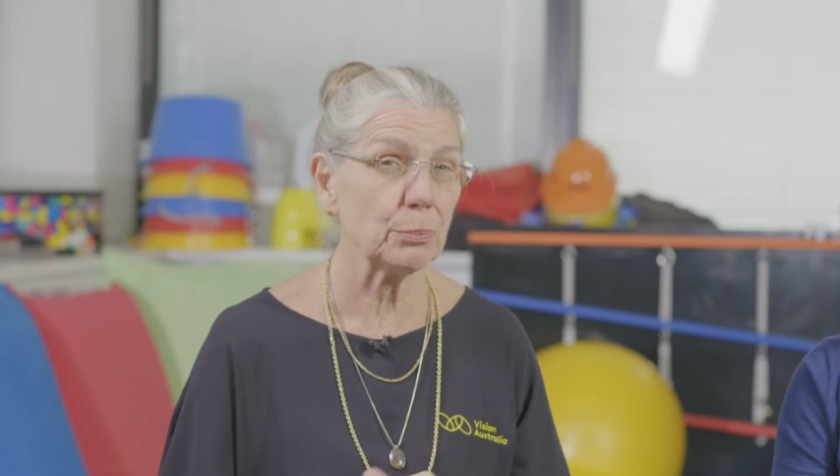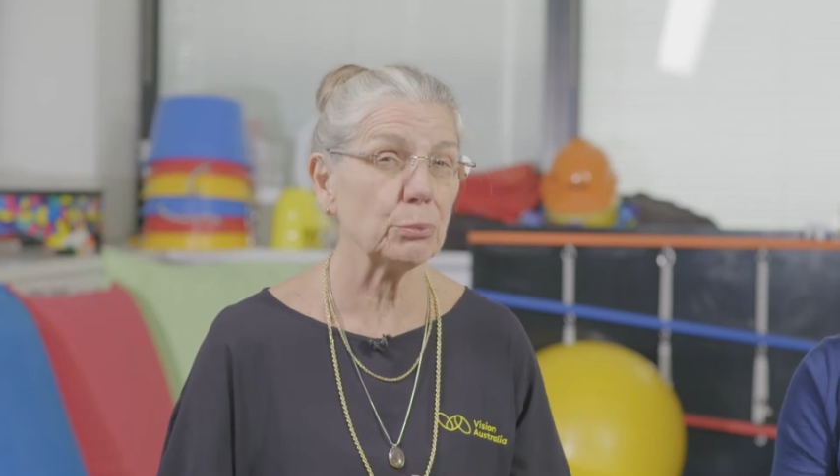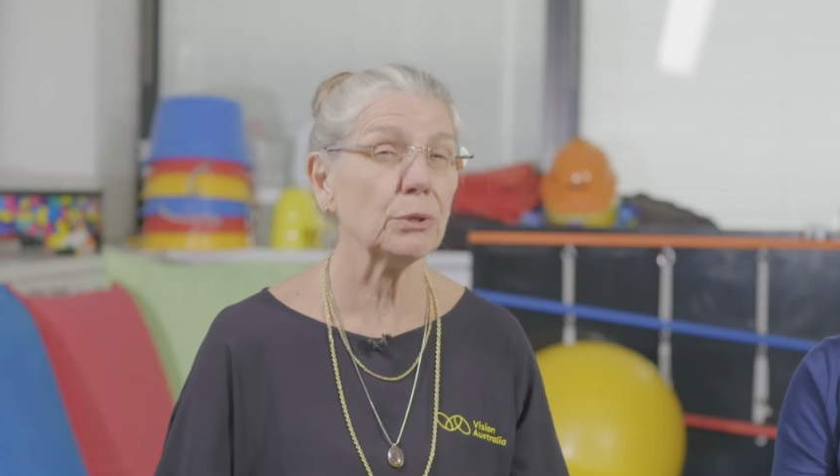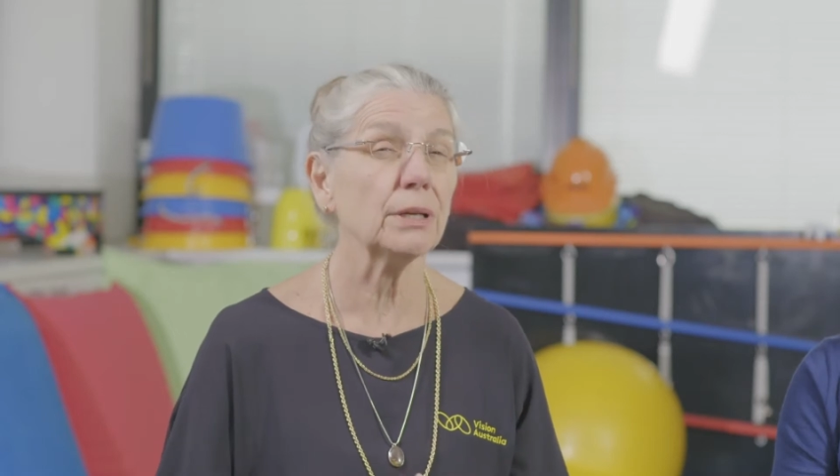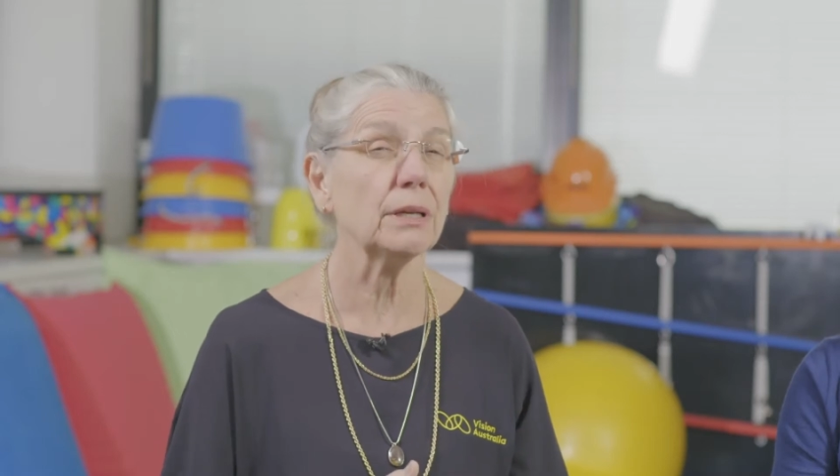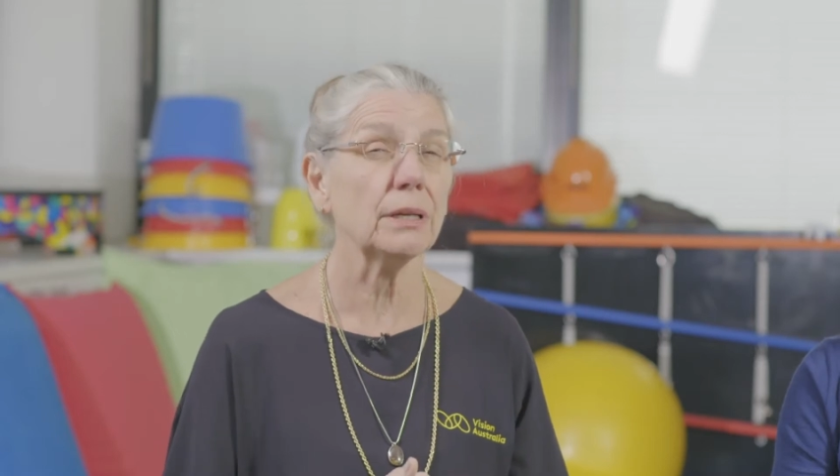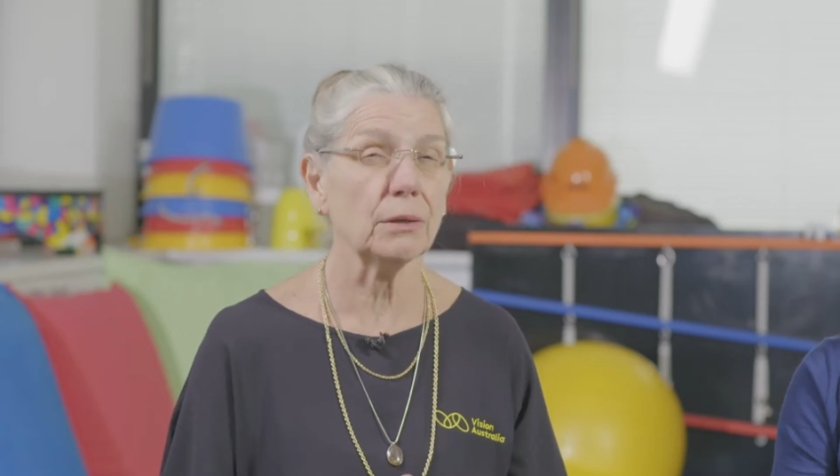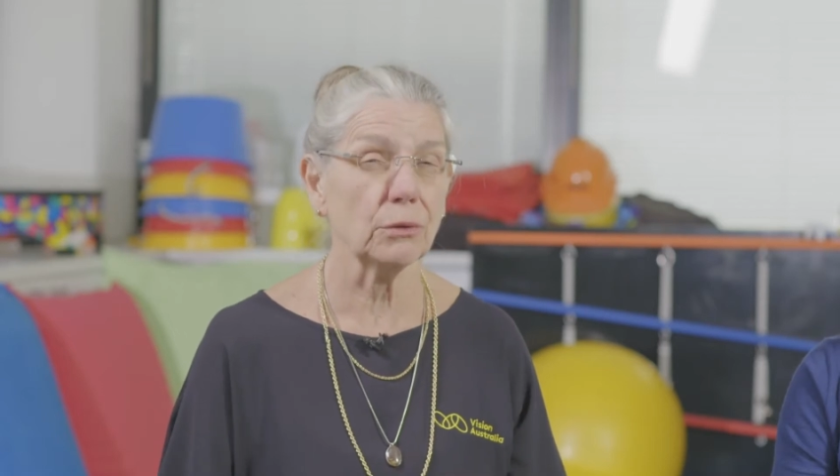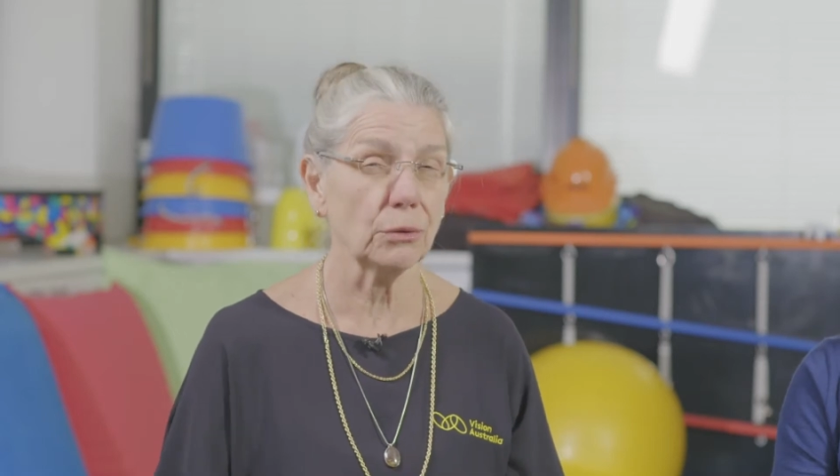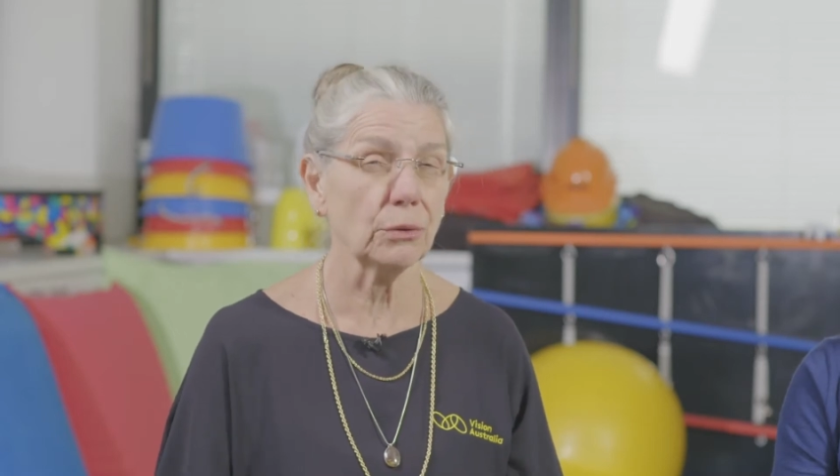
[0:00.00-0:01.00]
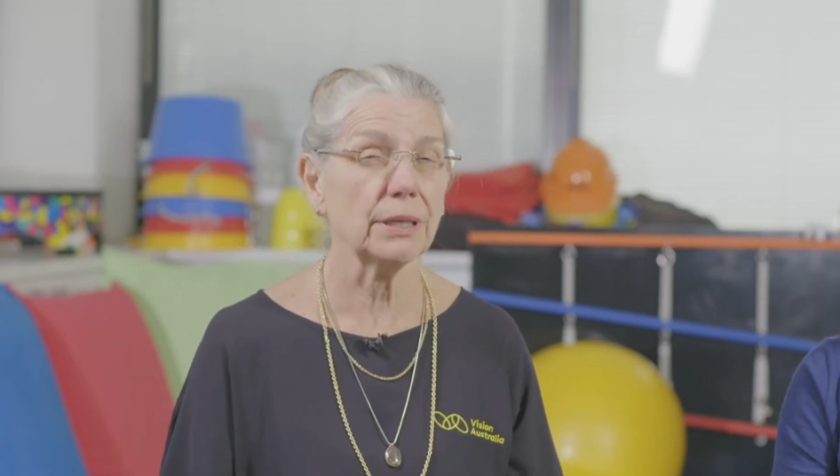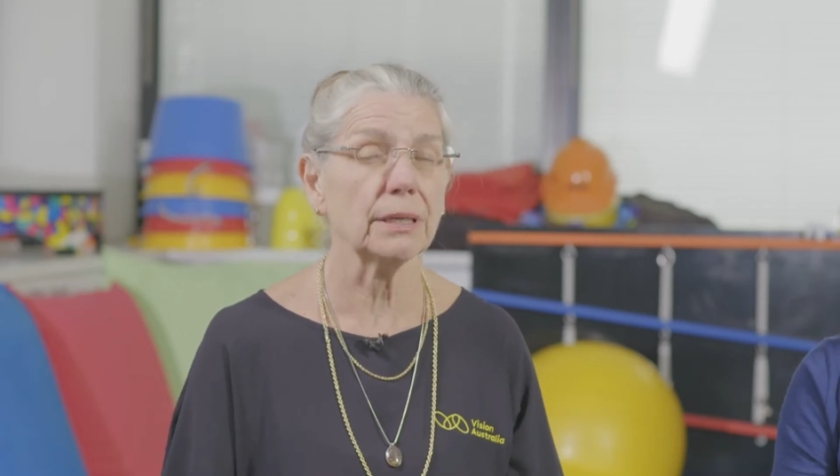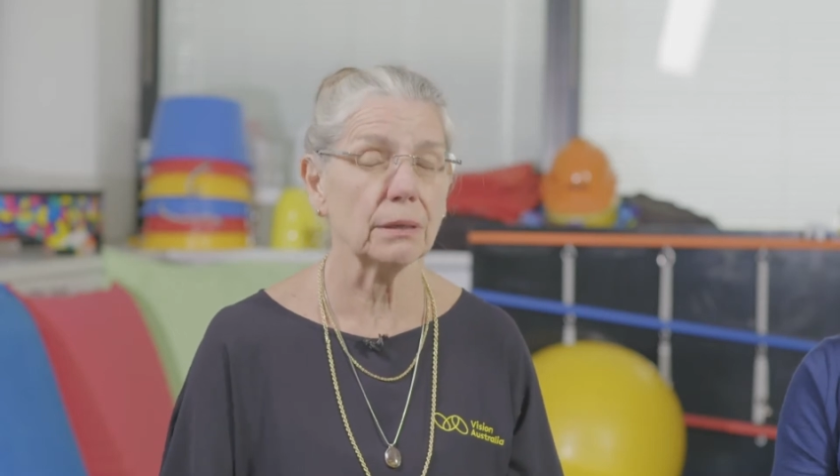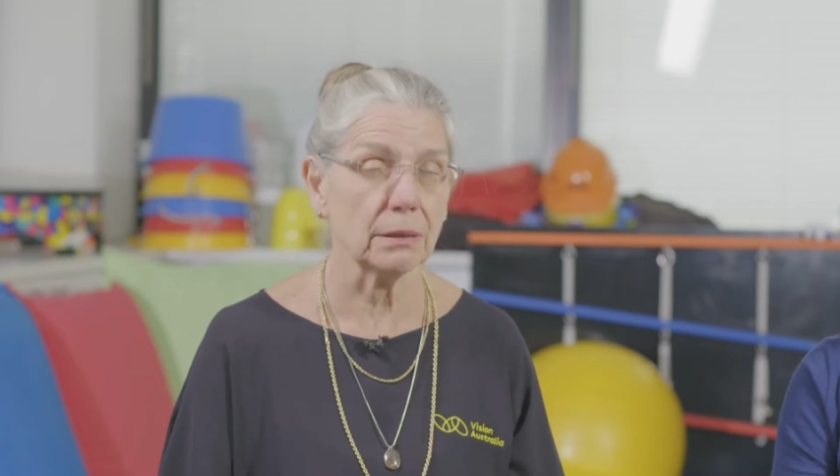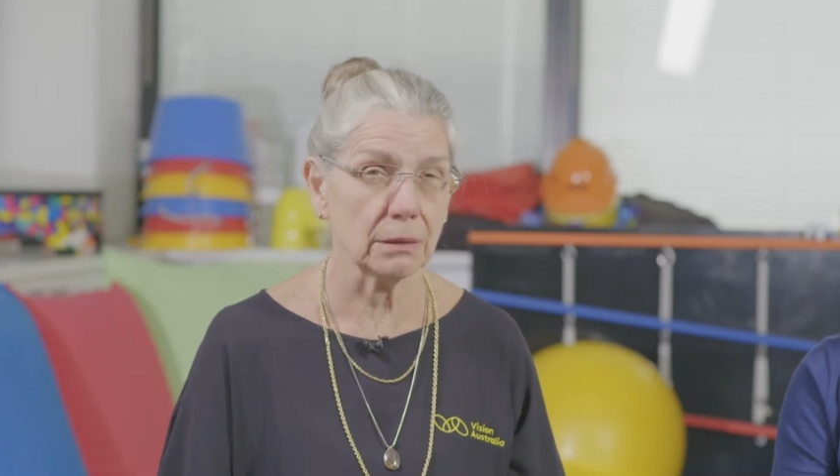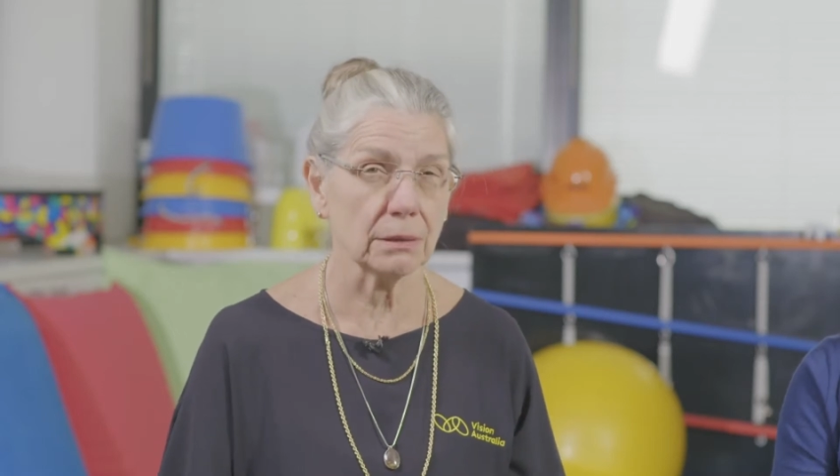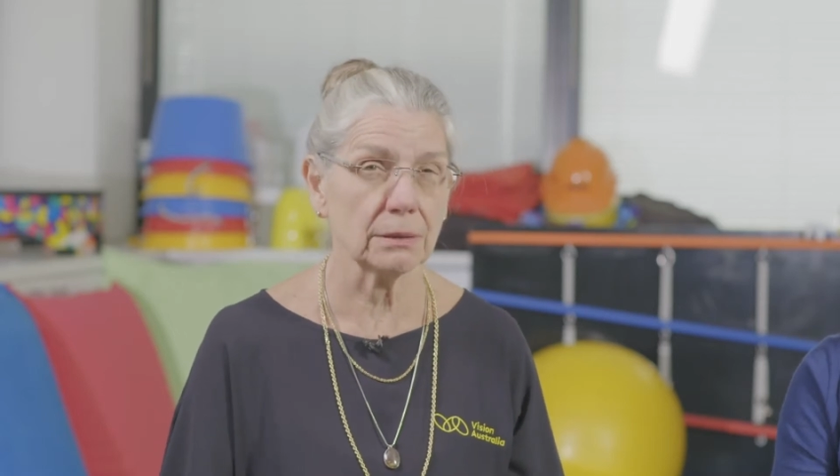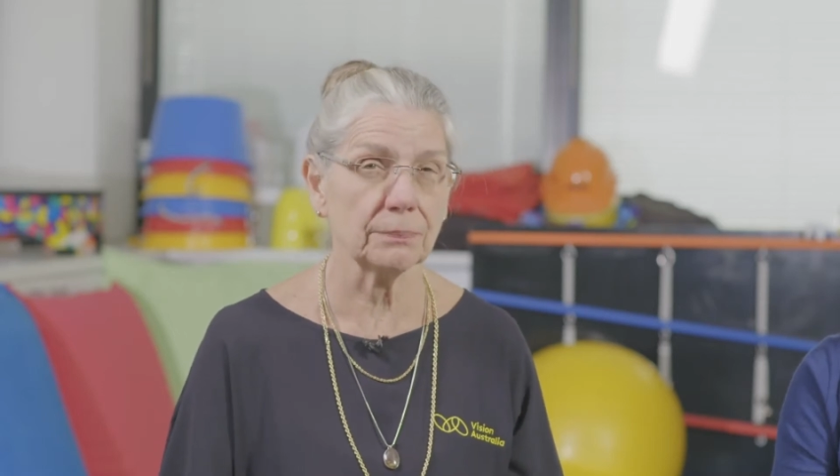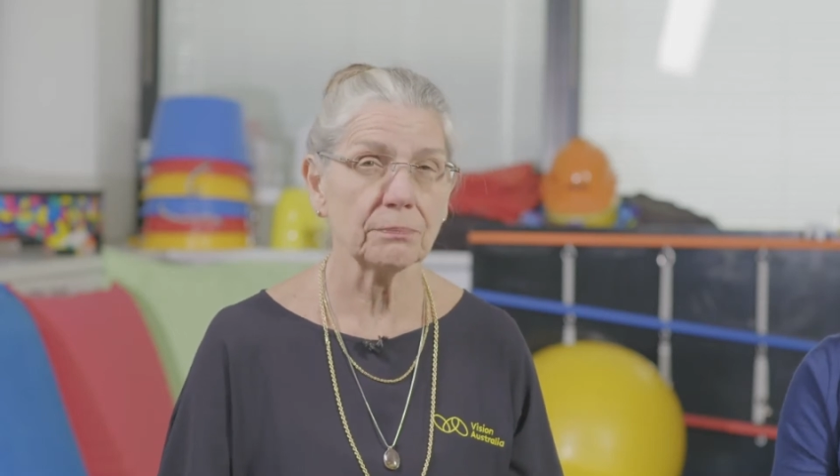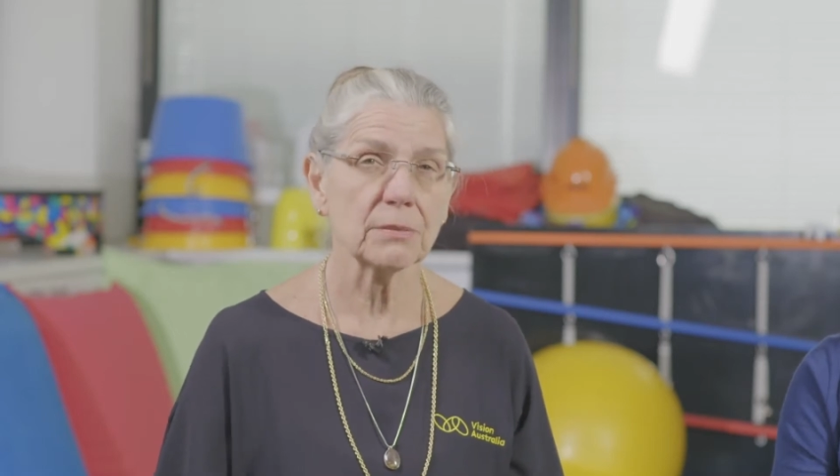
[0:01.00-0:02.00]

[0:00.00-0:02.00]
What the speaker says: pretty early on.